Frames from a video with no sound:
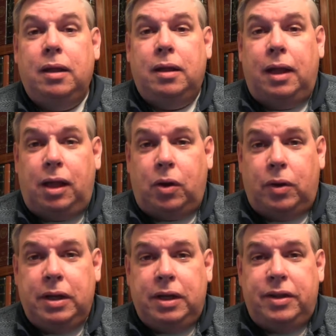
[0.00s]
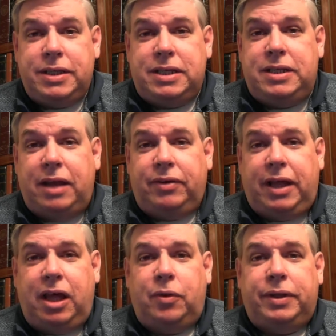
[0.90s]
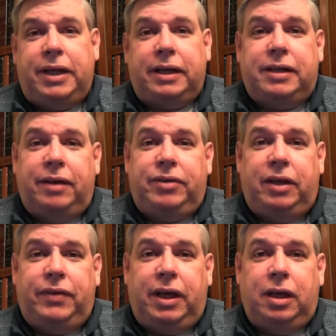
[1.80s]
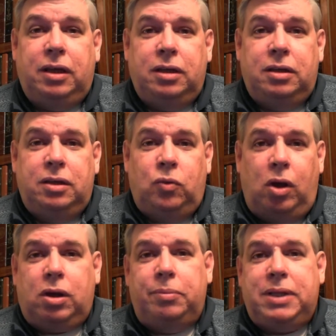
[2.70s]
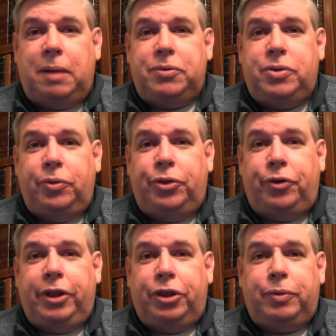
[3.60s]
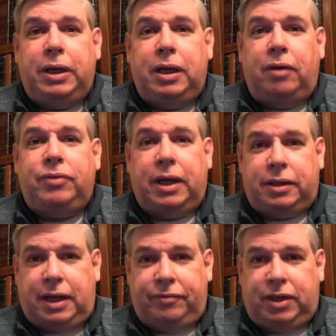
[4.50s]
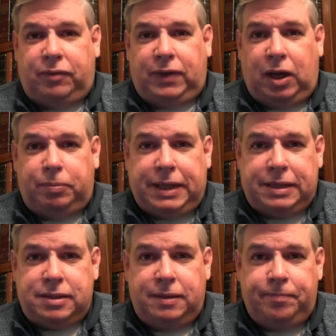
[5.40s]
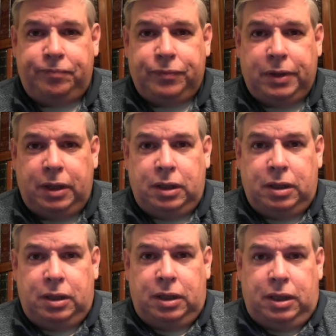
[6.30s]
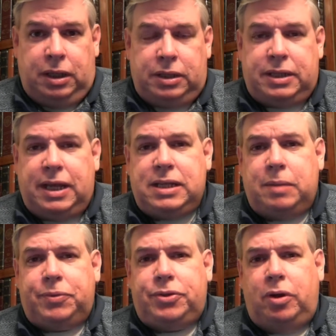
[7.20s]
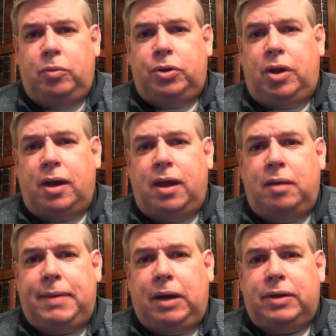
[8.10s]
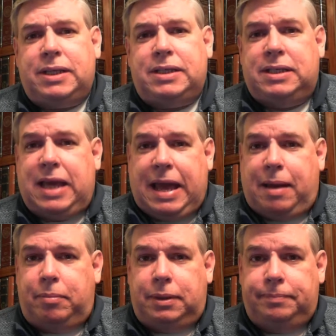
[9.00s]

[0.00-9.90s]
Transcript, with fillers: Hello, this is David Hale with Tech Dive TV. Welcome to episode 33 of Tech Dive TV Help Desk. In today's episode, we're talking about a scam.